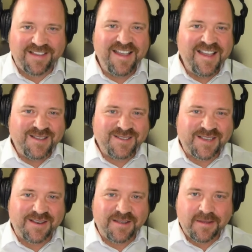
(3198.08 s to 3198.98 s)
Sort
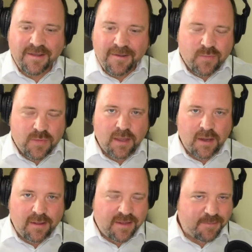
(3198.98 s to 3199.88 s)
of,
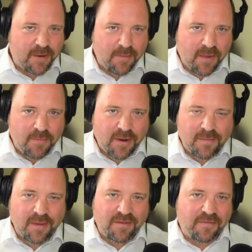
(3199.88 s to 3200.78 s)
that's been my bread and
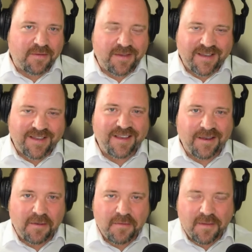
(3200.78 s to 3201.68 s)
butter for
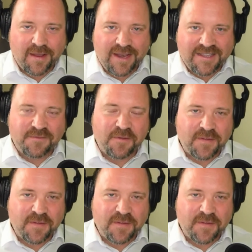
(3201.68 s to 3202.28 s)
at least 15